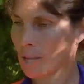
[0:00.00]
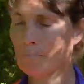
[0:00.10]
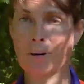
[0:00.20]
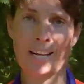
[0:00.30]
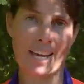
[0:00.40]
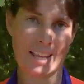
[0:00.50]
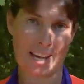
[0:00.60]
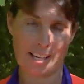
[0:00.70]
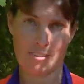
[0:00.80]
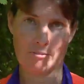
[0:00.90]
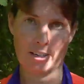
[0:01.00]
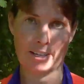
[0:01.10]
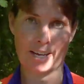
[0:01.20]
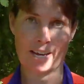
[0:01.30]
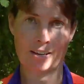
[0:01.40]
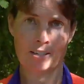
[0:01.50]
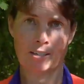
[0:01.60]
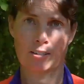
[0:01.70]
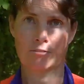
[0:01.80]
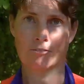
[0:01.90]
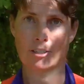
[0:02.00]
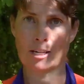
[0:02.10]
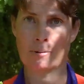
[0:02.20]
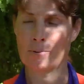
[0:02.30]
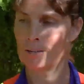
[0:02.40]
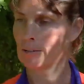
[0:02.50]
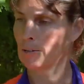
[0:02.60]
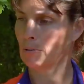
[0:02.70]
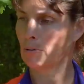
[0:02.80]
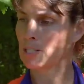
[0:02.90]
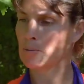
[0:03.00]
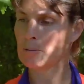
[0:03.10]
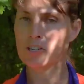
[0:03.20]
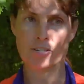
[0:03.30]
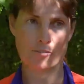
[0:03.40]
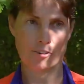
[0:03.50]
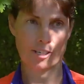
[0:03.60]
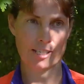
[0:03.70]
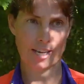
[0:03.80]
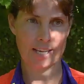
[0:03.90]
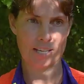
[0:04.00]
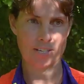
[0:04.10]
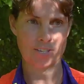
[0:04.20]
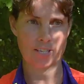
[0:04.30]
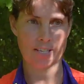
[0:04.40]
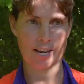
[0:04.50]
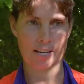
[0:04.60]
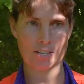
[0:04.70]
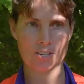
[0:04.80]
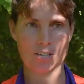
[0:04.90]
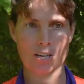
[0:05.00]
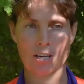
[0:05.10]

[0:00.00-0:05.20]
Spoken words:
But again, that can vary from one species of Crataegus to the next.